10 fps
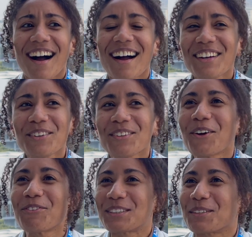But I don't
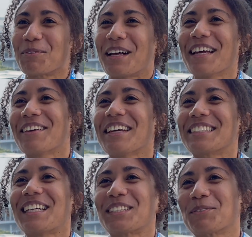know if
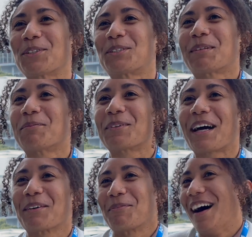it's not supposed to be a black box.